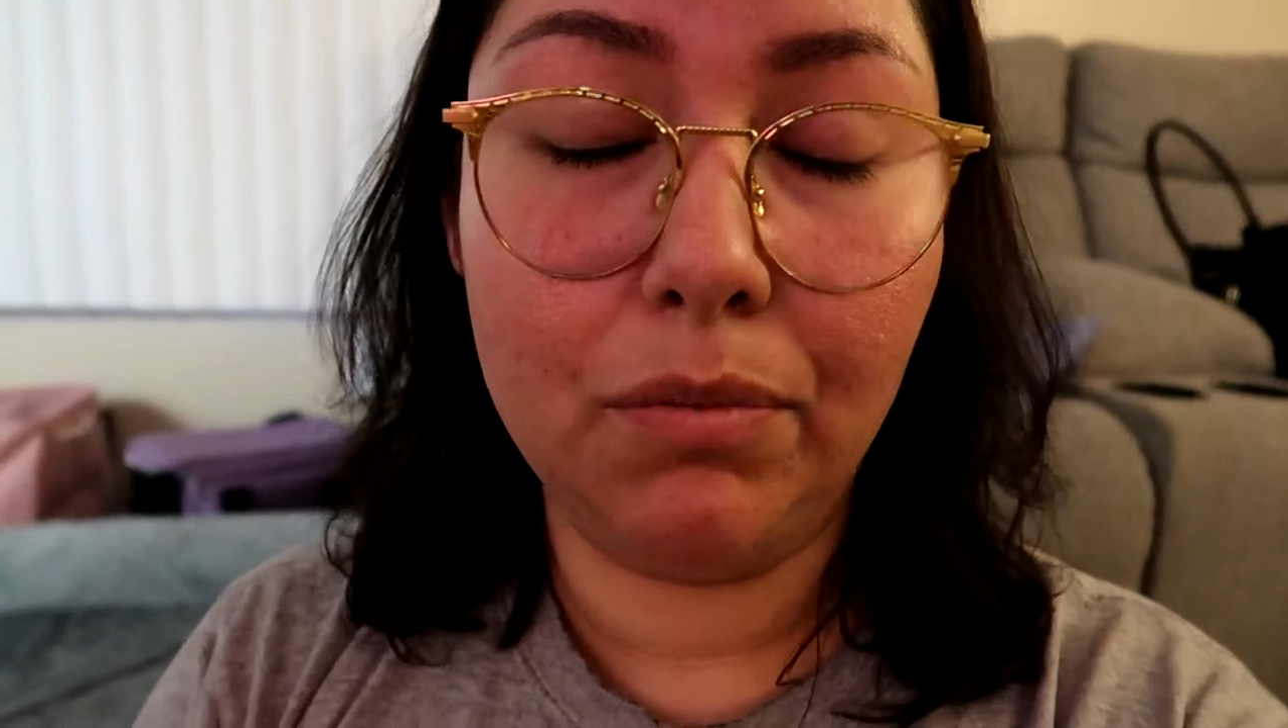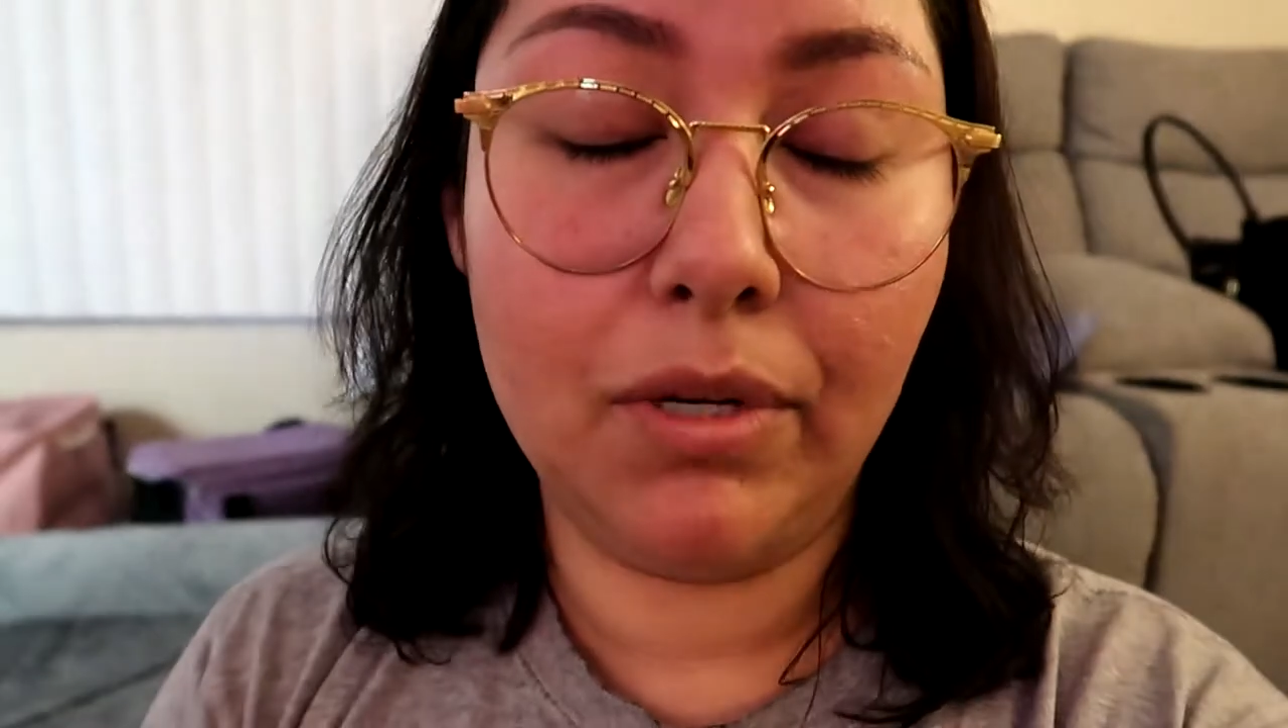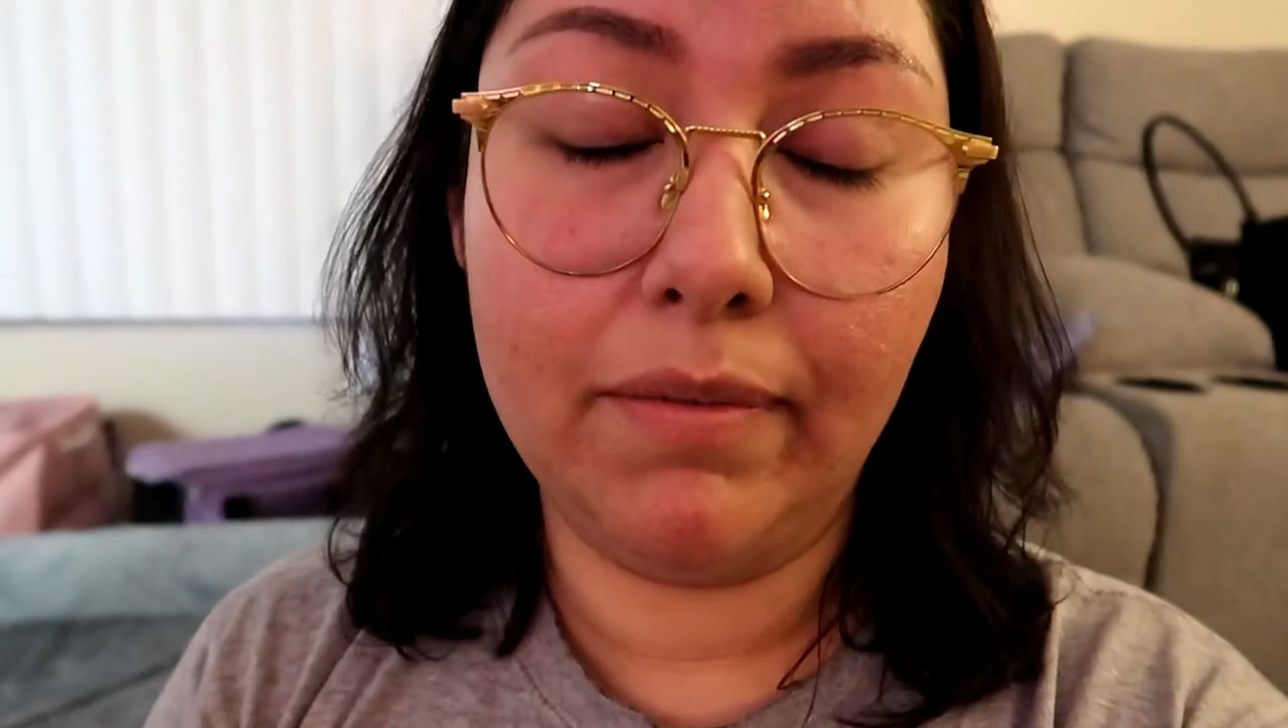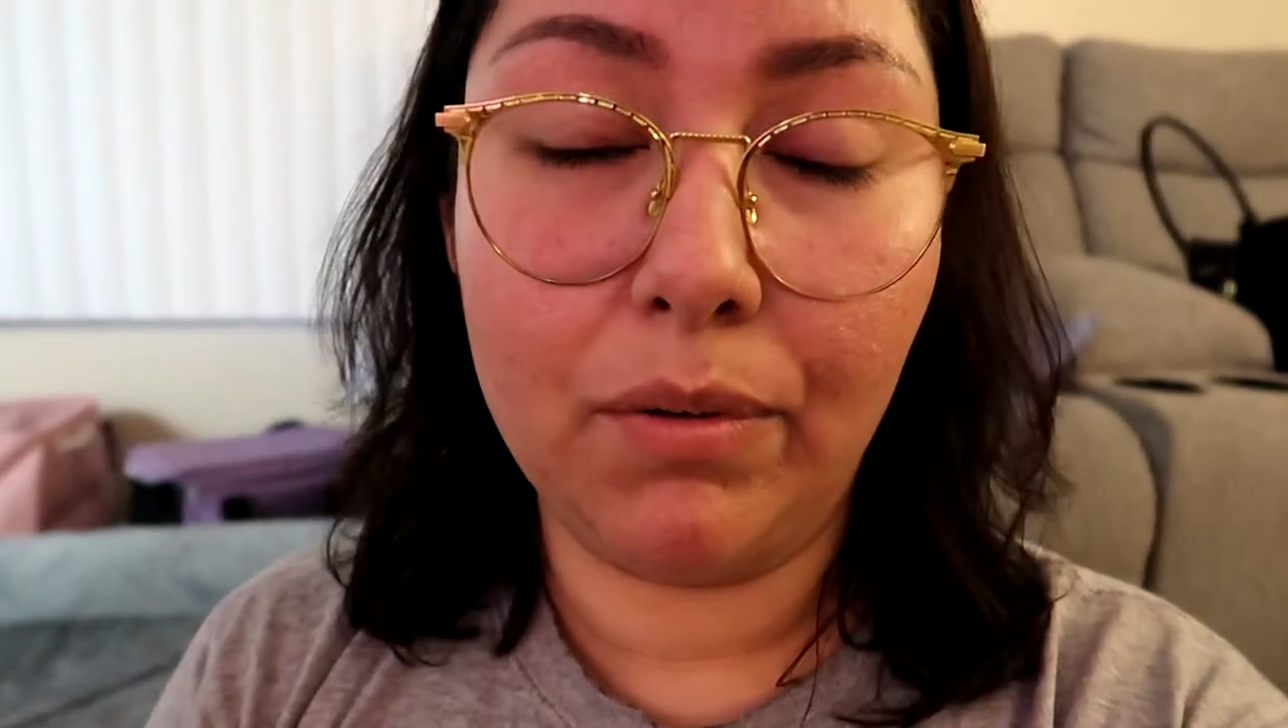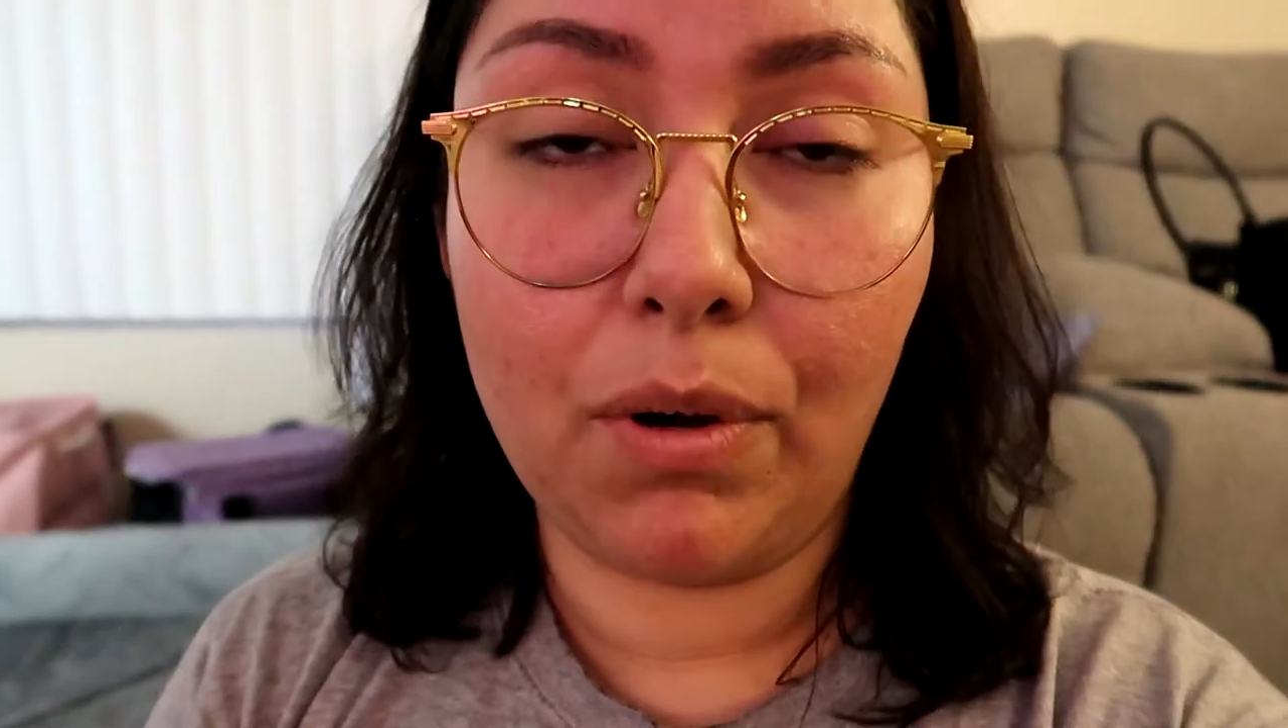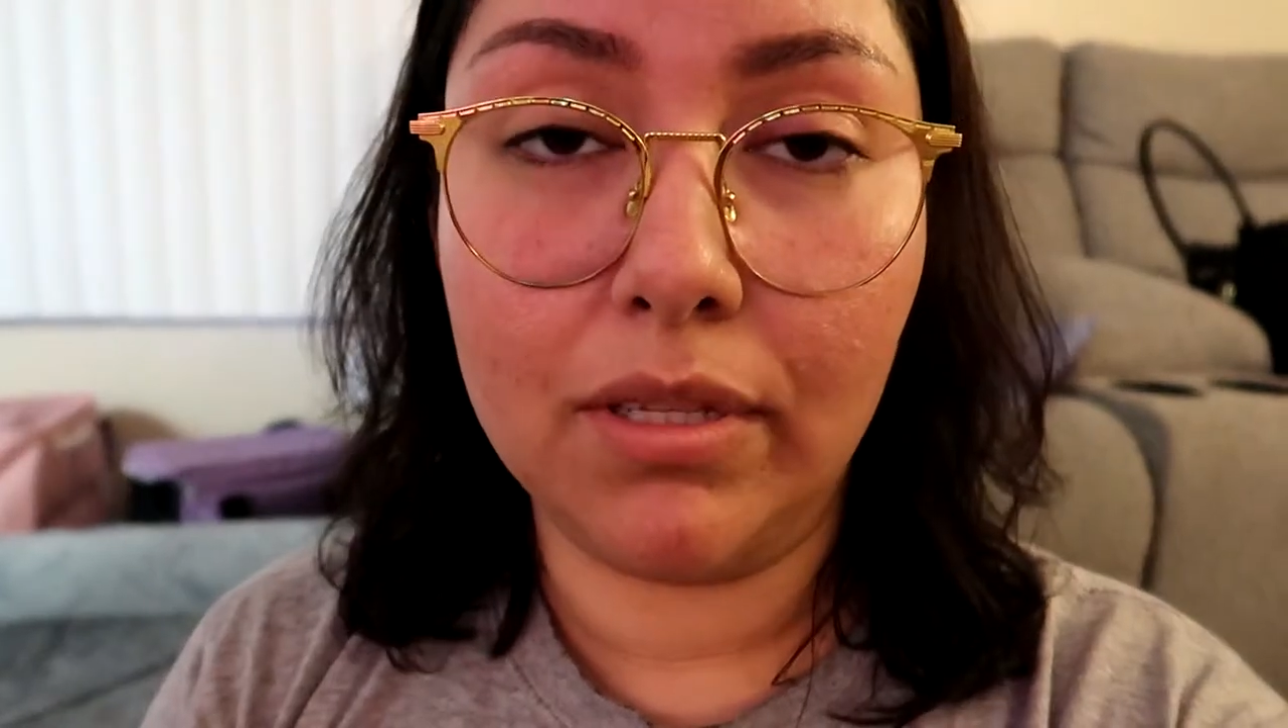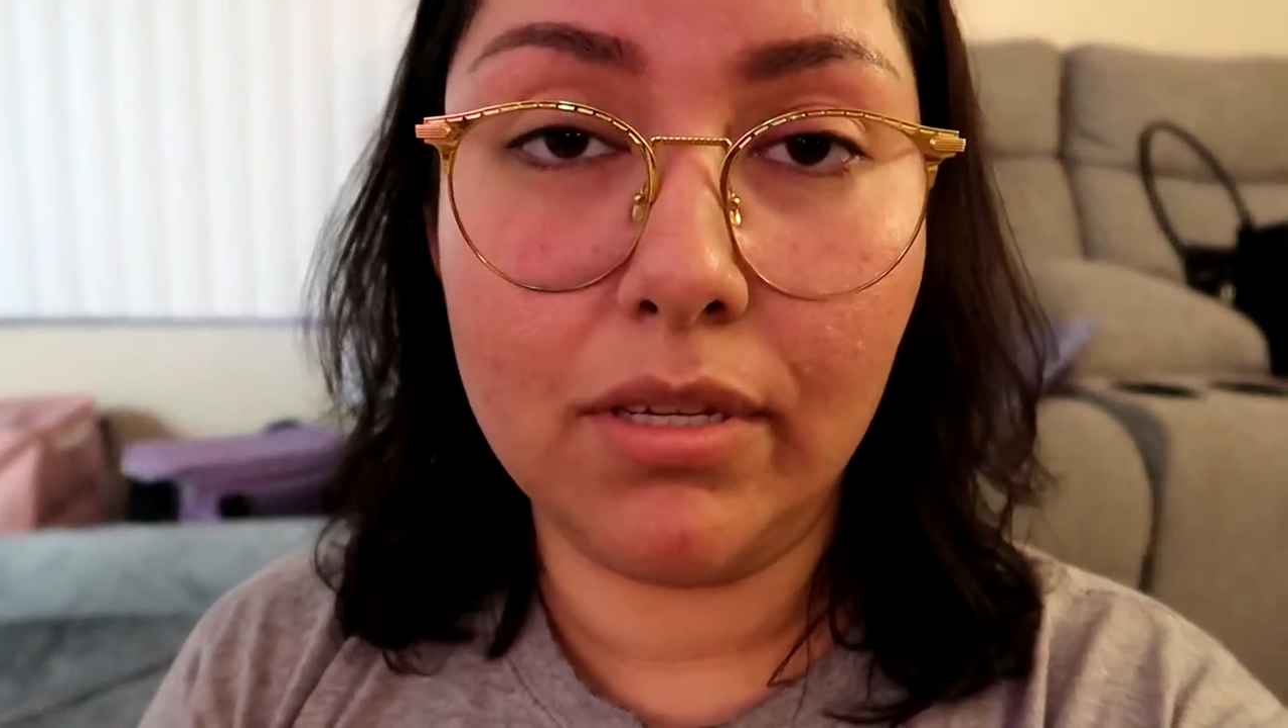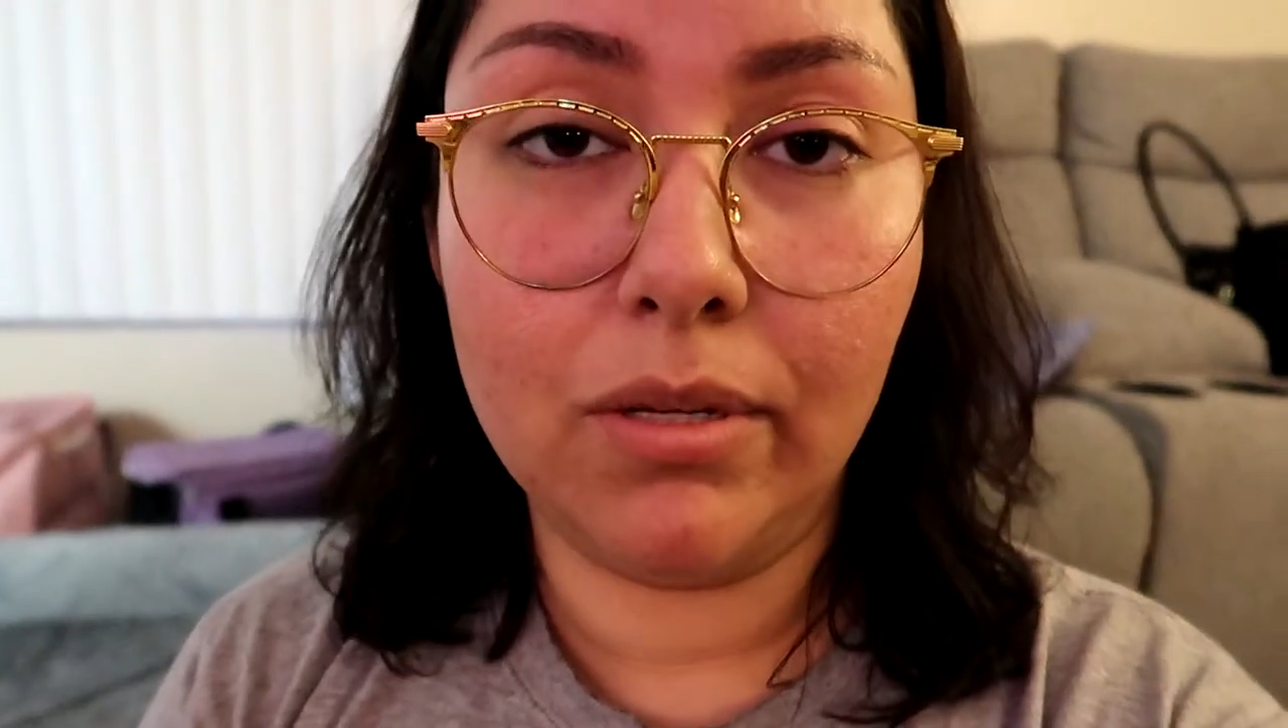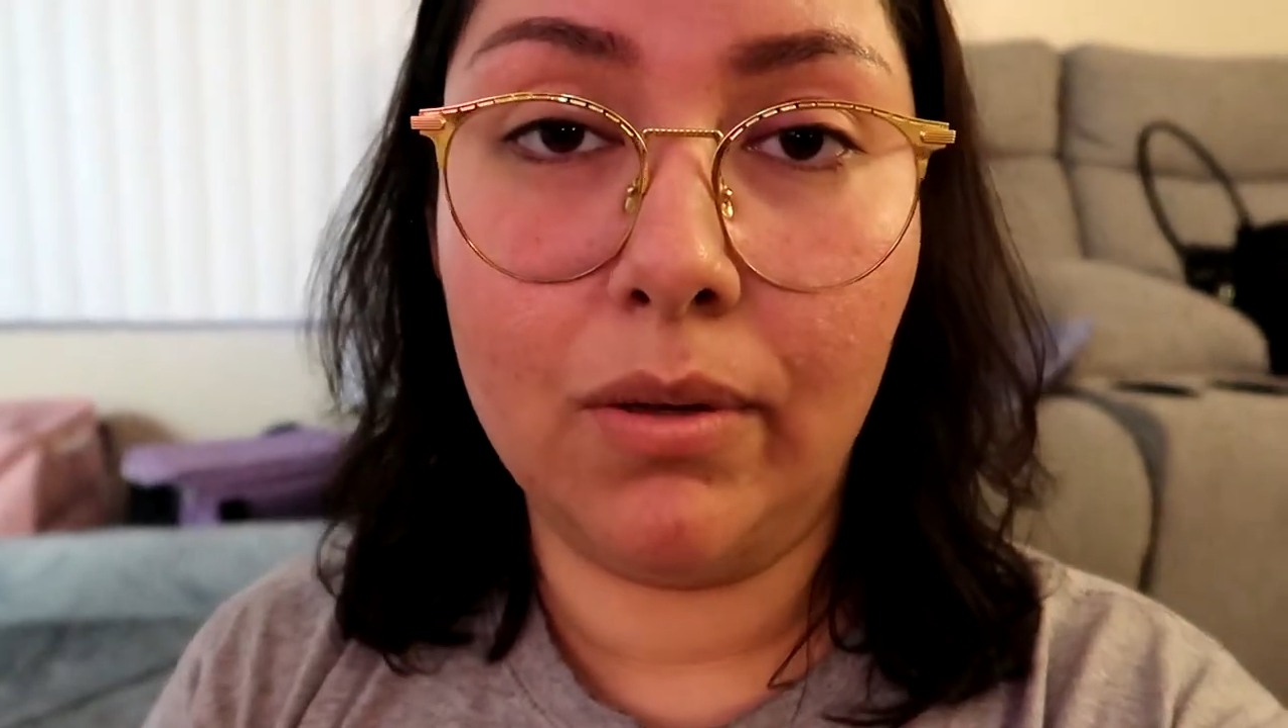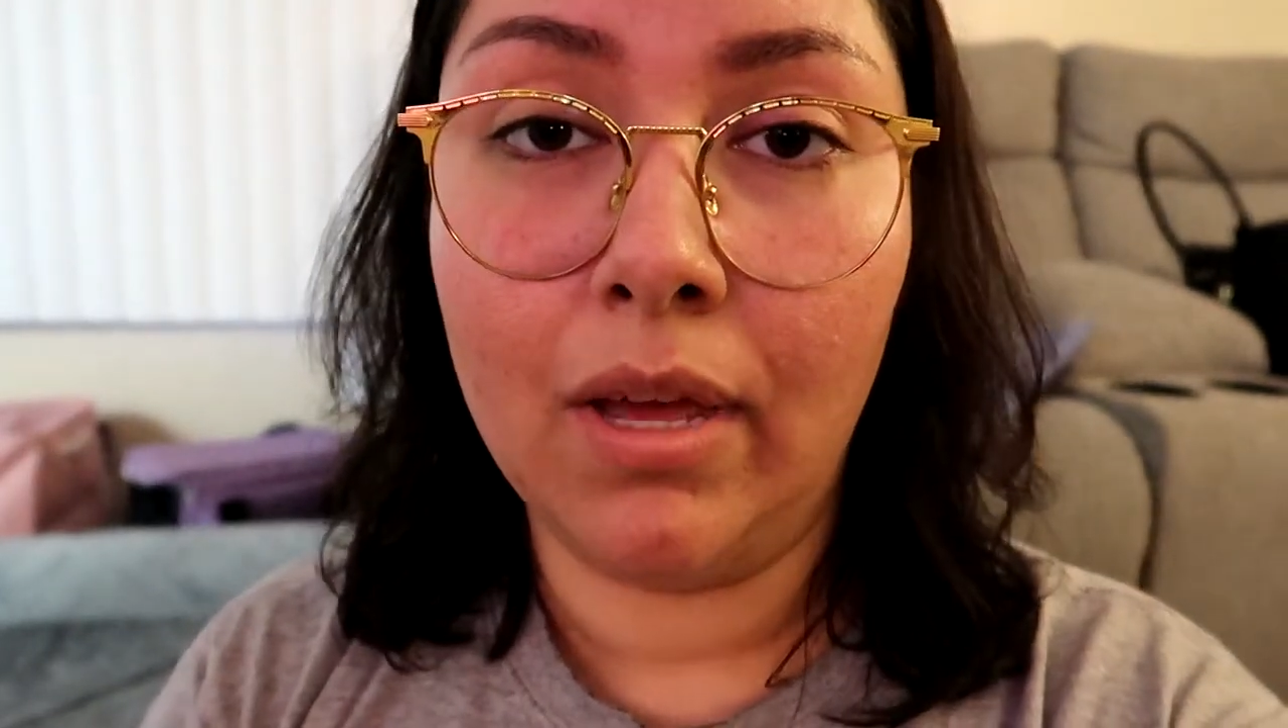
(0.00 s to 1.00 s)
won't even want
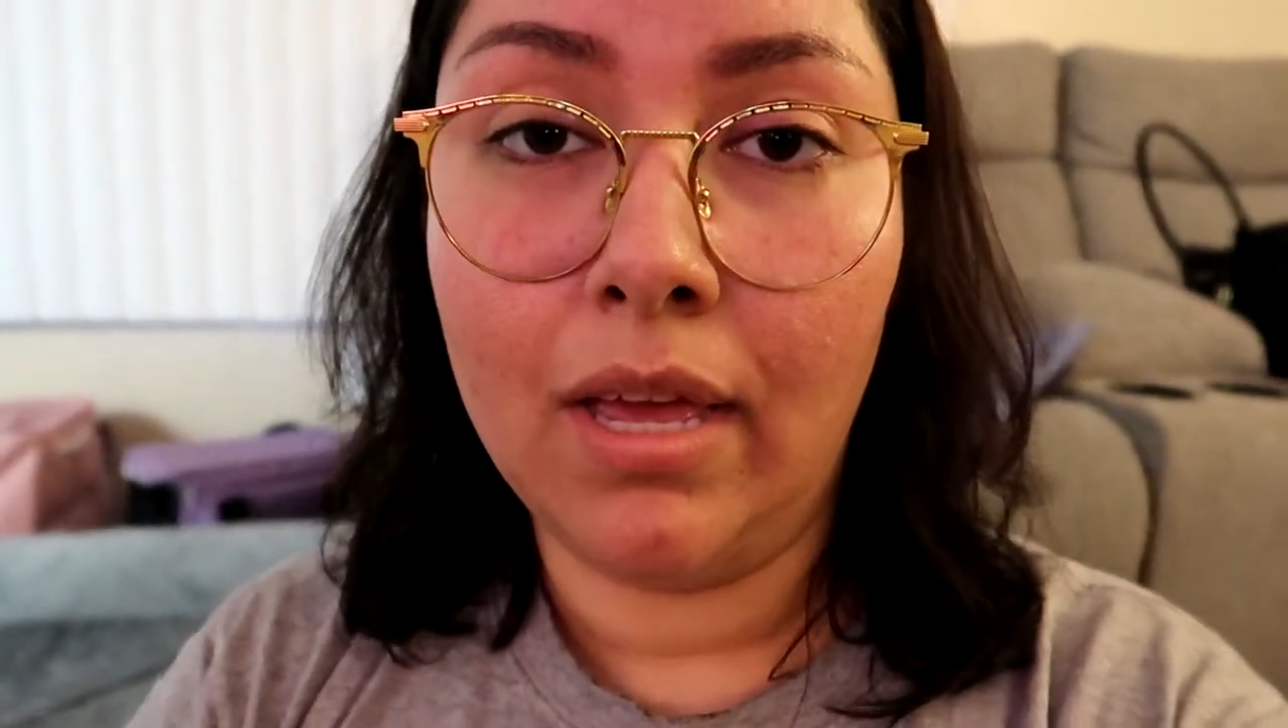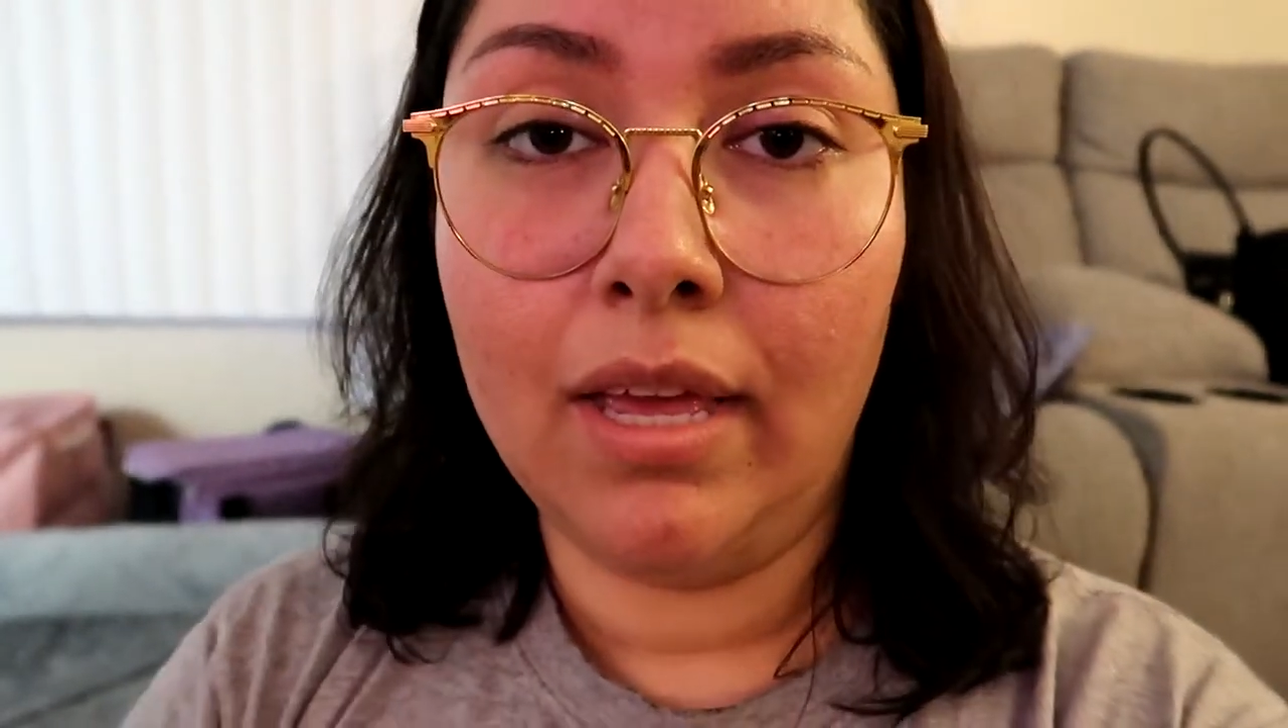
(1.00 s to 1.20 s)
to